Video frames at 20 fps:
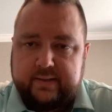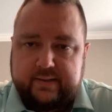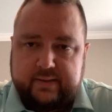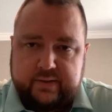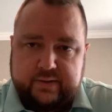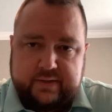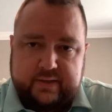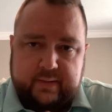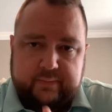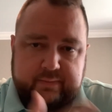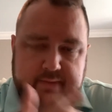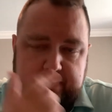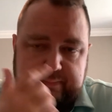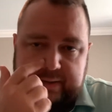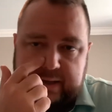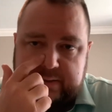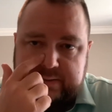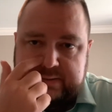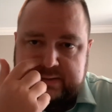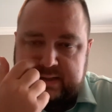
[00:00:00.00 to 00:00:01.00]
there's something
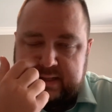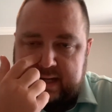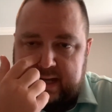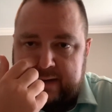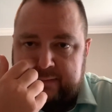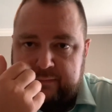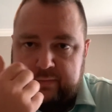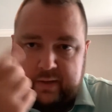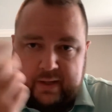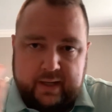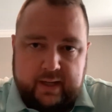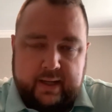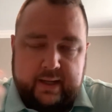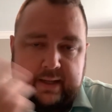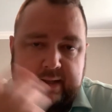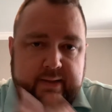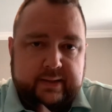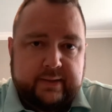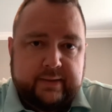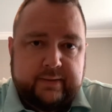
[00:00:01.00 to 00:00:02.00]
posted every
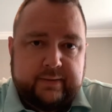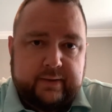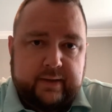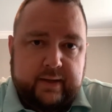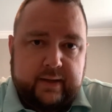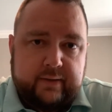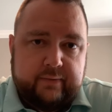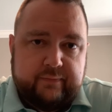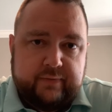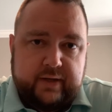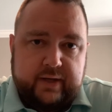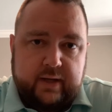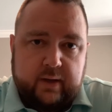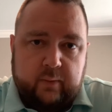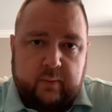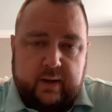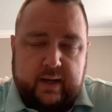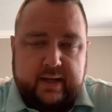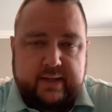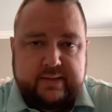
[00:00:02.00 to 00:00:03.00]
night uh, video
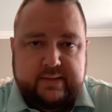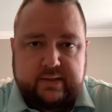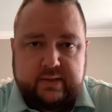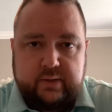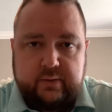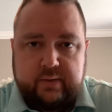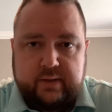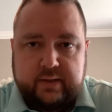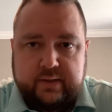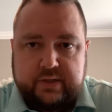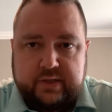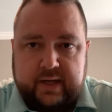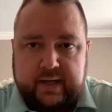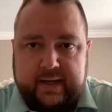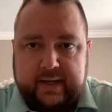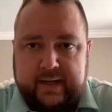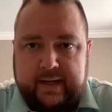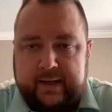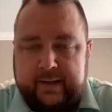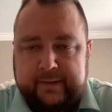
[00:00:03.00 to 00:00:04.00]
wise that you can
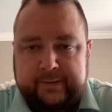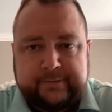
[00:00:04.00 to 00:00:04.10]
check out.